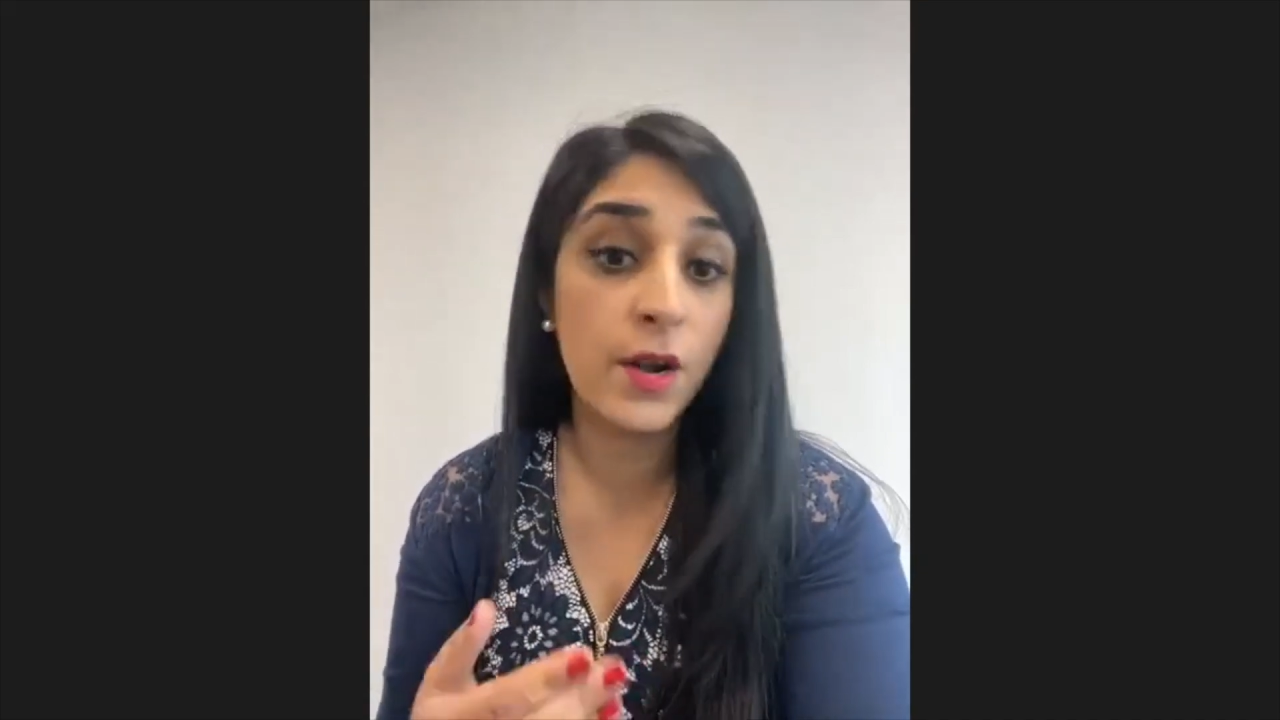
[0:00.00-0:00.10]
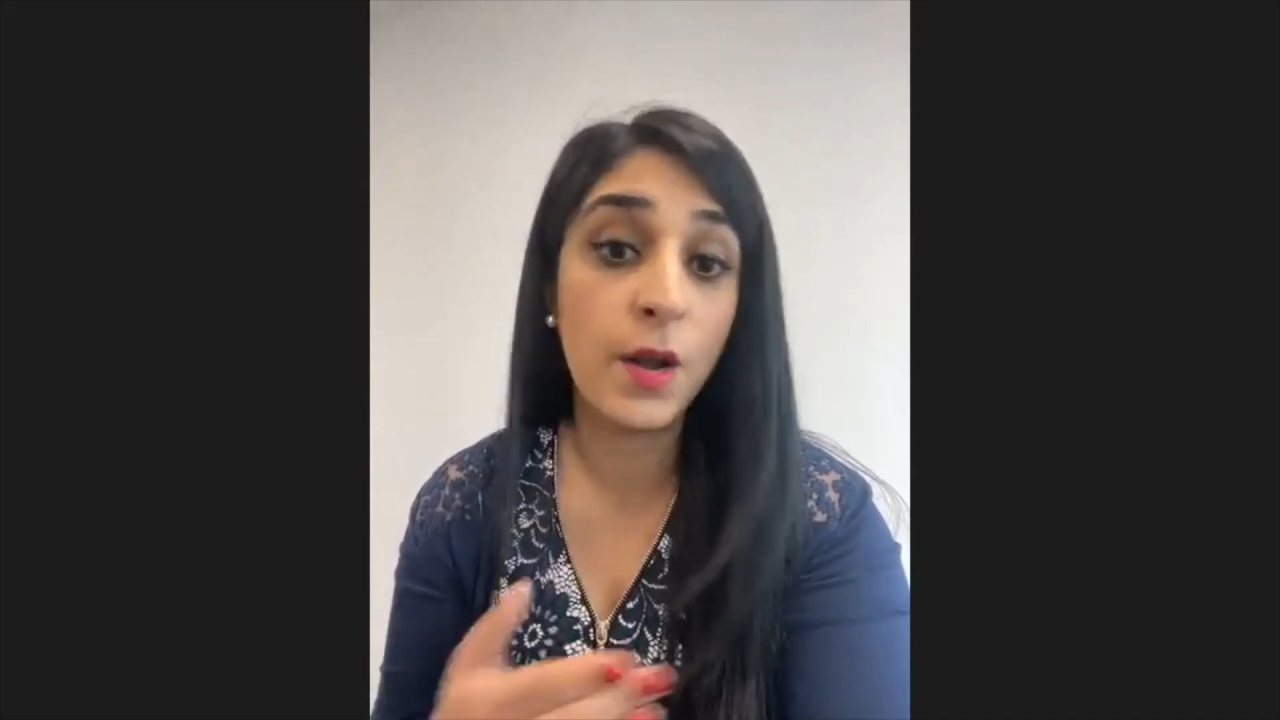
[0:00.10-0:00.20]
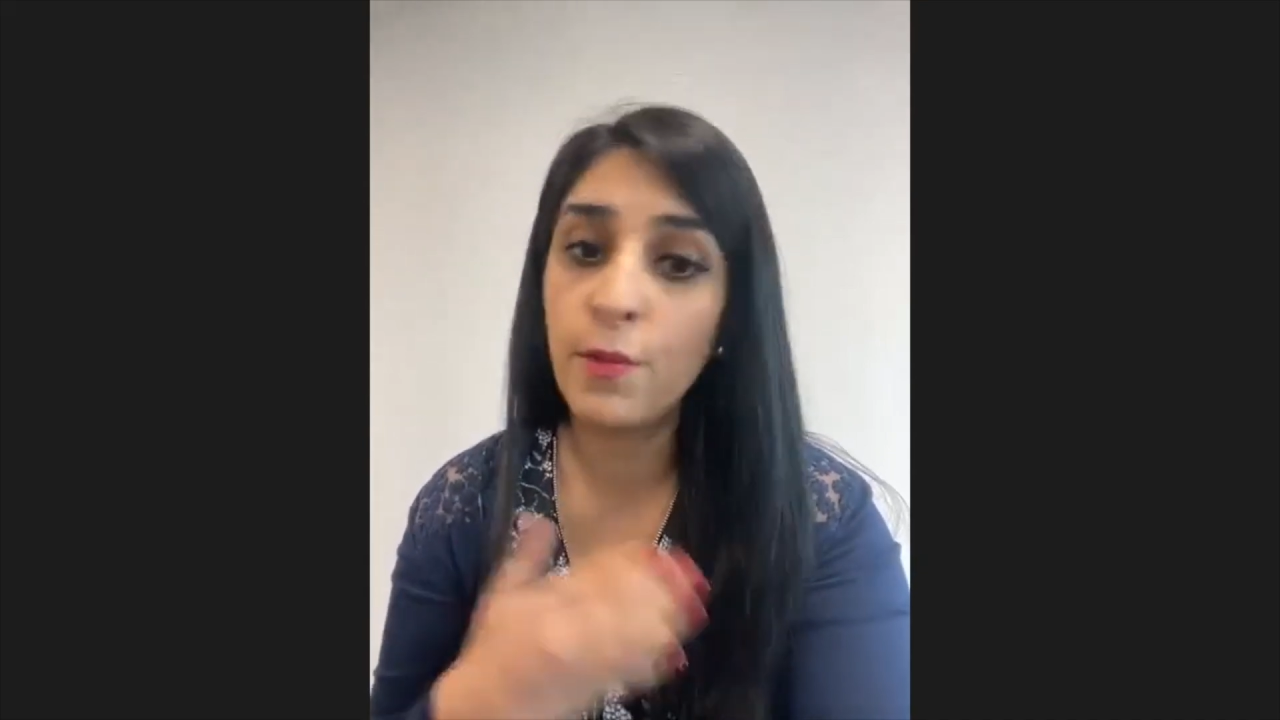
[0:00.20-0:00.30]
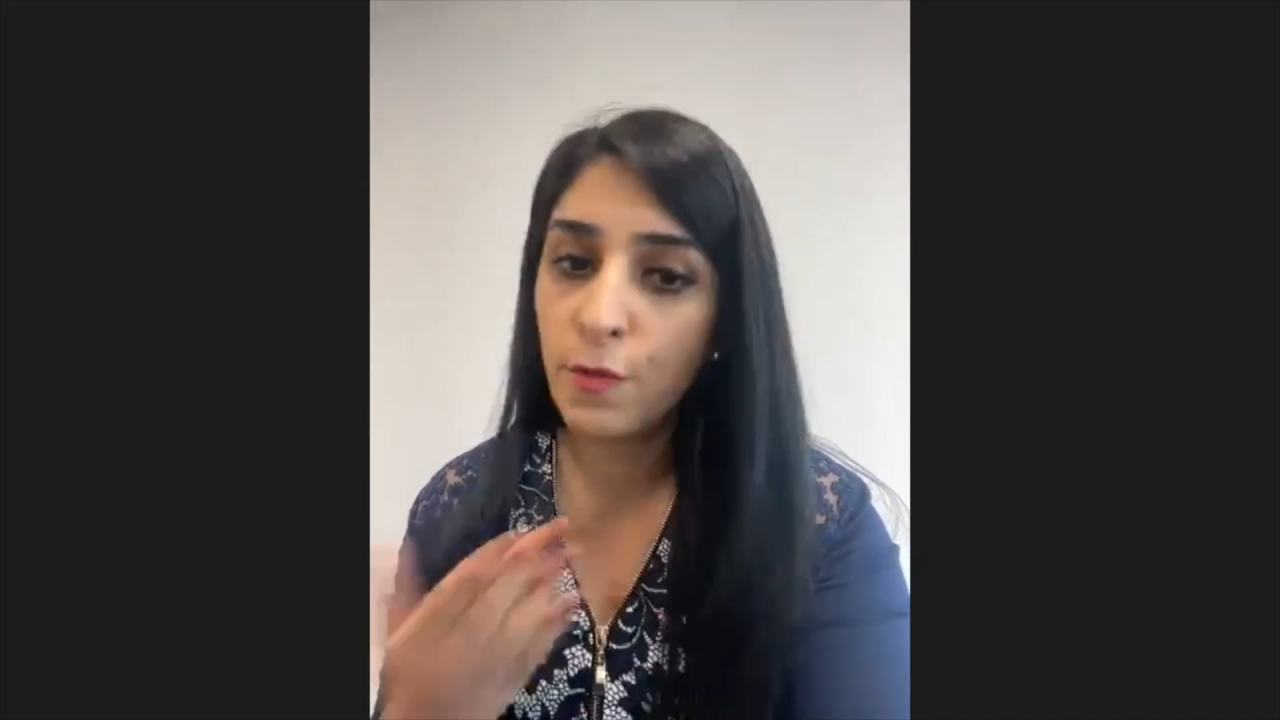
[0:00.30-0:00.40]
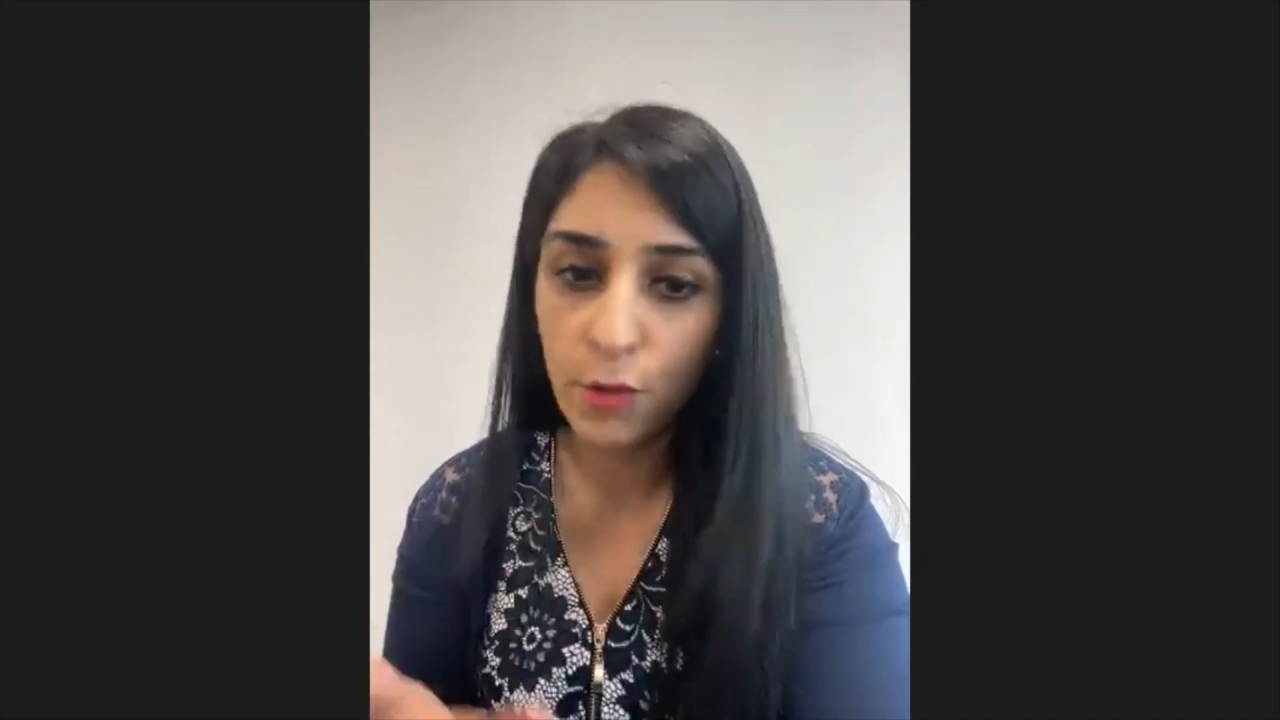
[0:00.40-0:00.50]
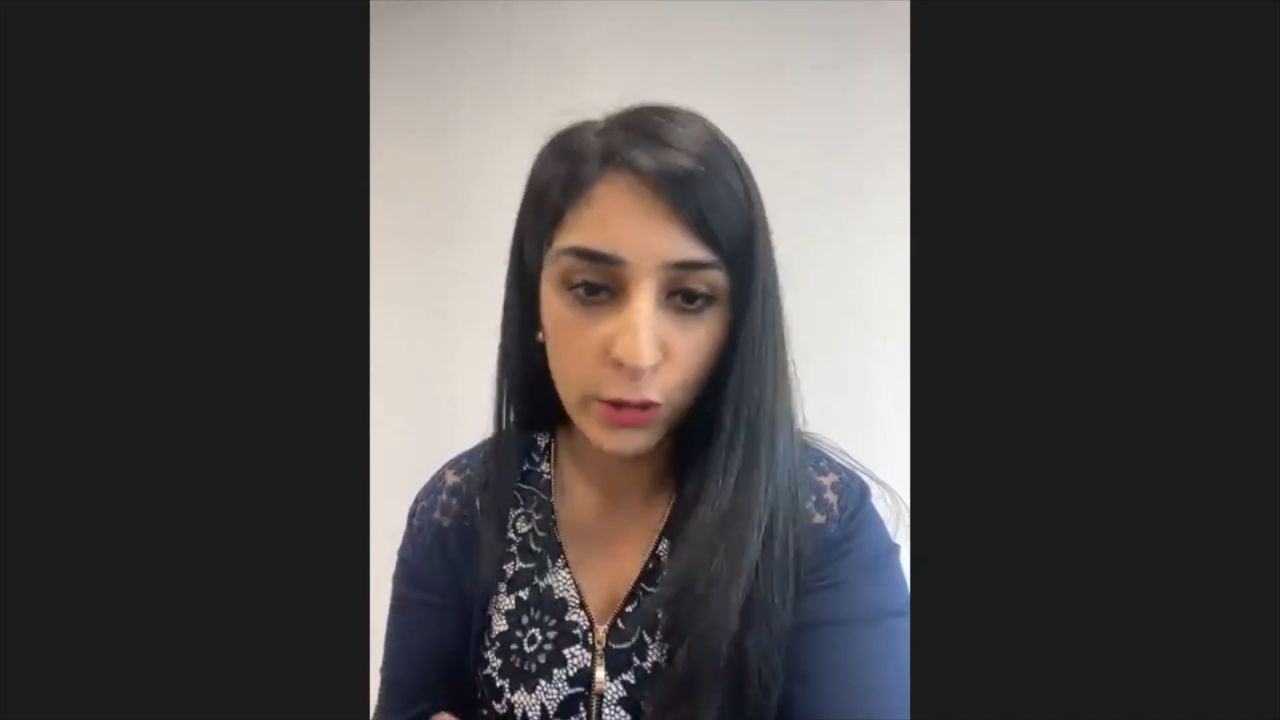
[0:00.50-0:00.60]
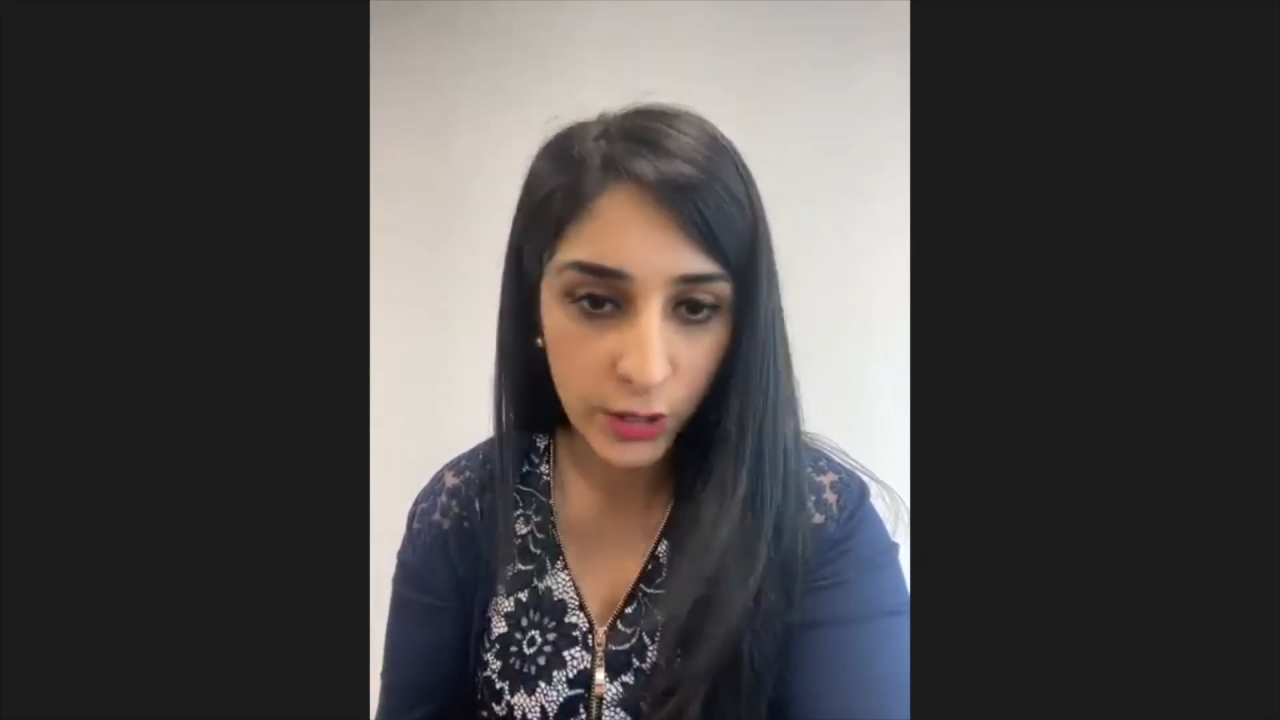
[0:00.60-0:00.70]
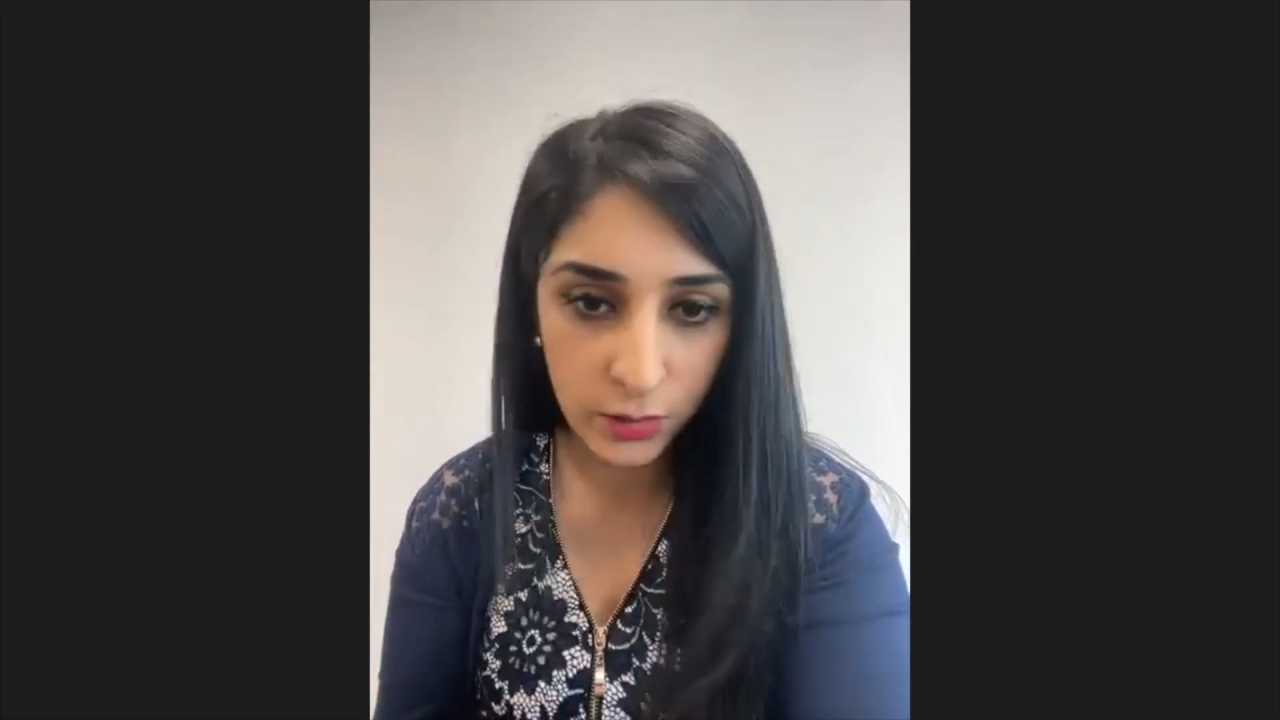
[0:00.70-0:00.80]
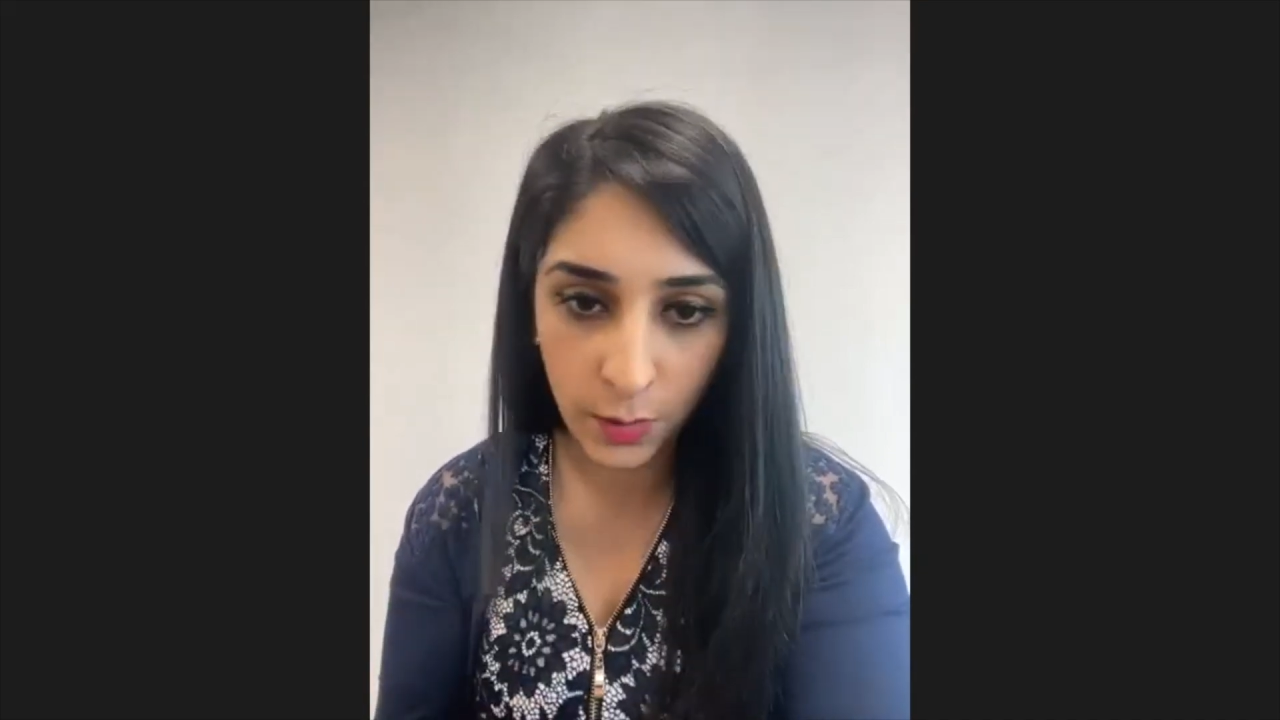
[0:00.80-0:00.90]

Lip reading: number of projects